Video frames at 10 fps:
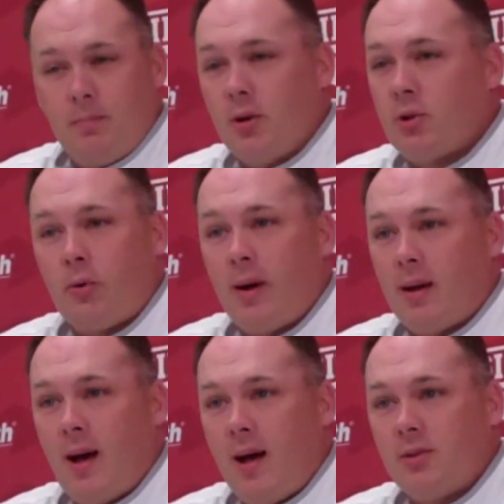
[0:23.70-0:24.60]
A bunch of
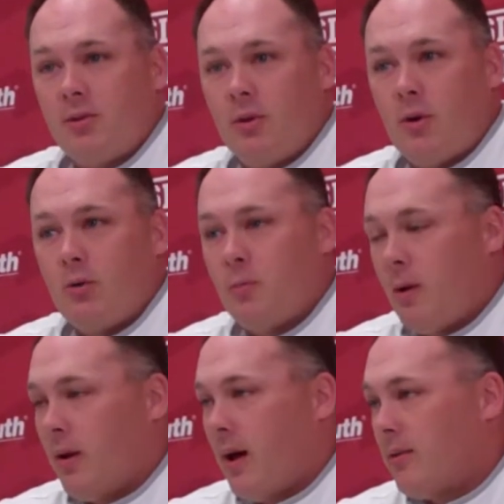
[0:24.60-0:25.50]
great guys. You know, Coach
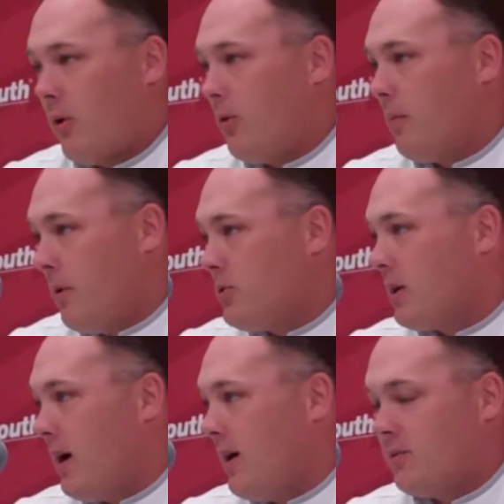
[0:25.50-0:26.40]
Mullen and I talked to a bunch
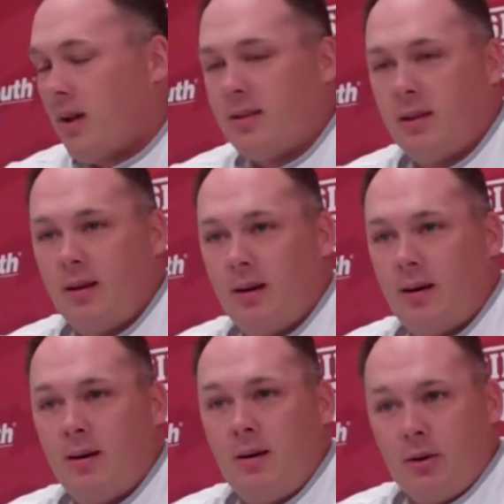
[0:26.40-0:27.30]
of guys at
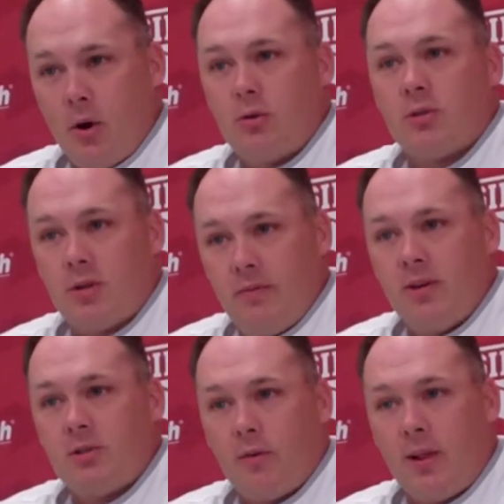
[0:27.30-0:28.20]
the coaches'
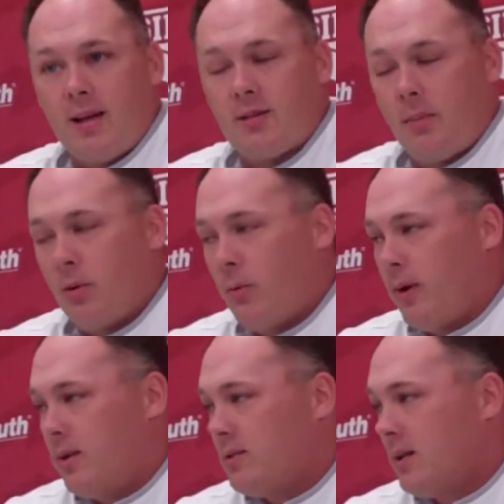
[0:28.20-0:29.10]
convention over the last couple of
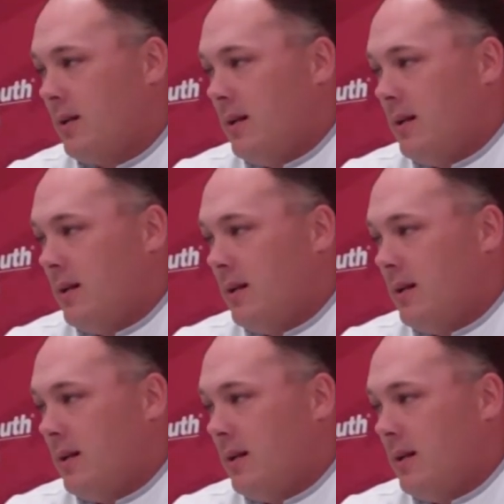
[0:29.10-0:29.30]
weeks.